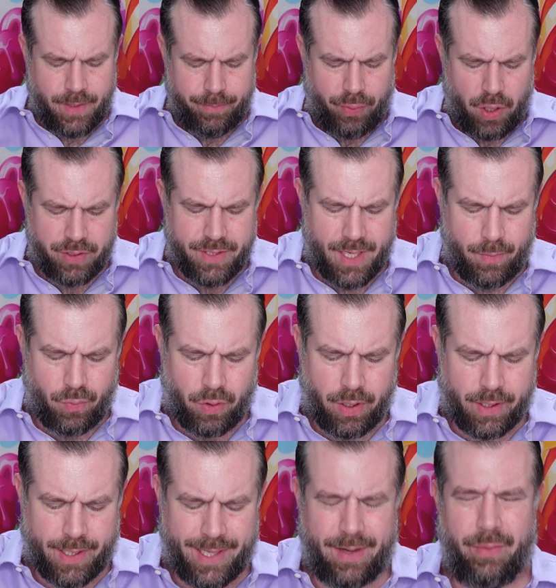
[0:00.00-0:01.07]
part-time
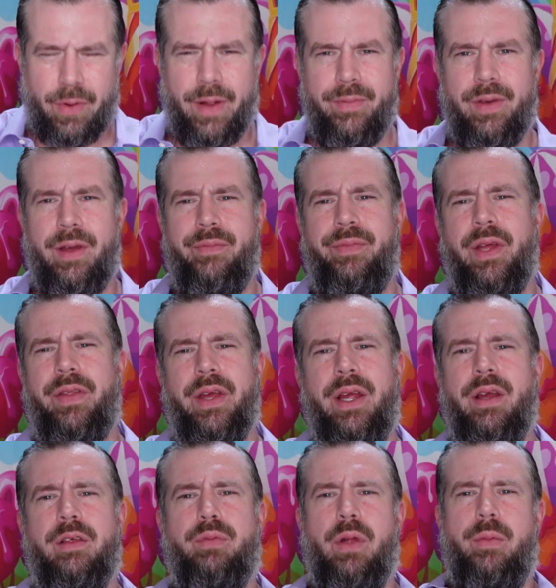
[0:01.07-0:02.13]
work. Nothing
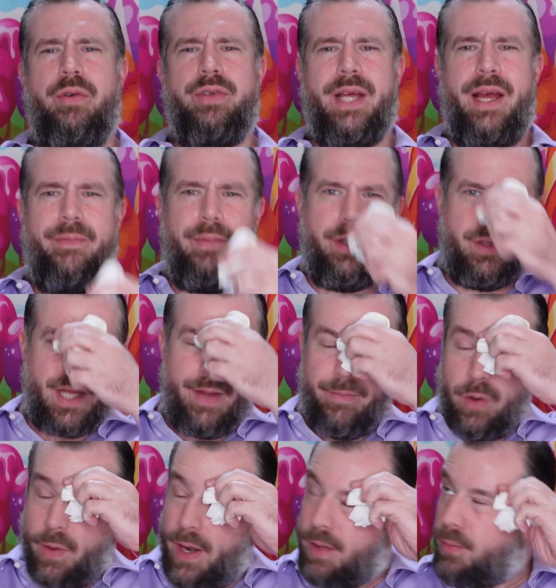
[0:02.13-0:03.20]
against plumbers. I just have
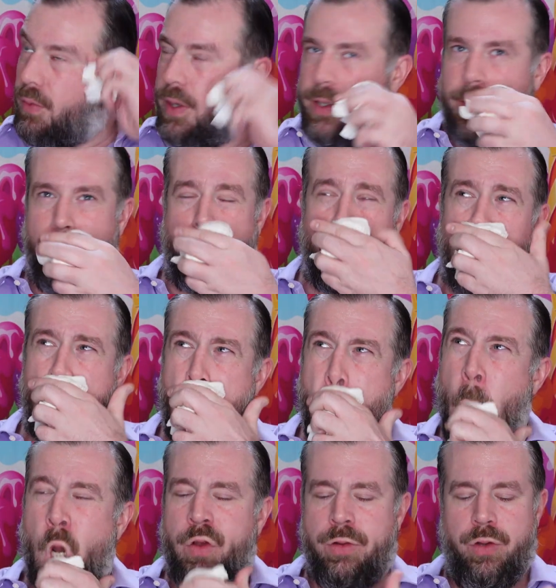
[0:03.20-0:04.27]
no aspirations
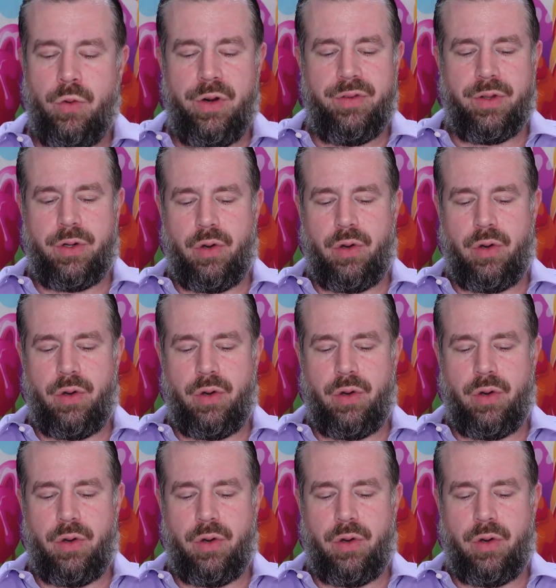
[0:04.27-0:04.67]
to do it as a